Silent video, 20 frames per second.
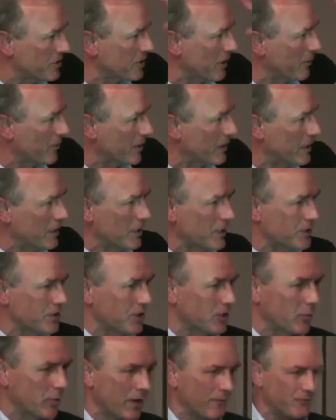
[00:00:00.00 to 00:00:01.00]
of some of the kids
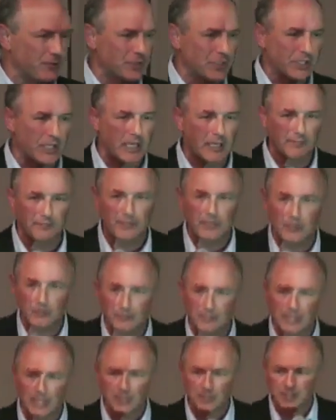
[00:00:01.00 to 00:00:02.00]
at the refugee camp that I
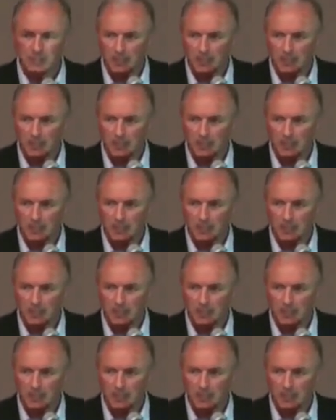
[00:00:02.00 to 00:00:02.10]
was at,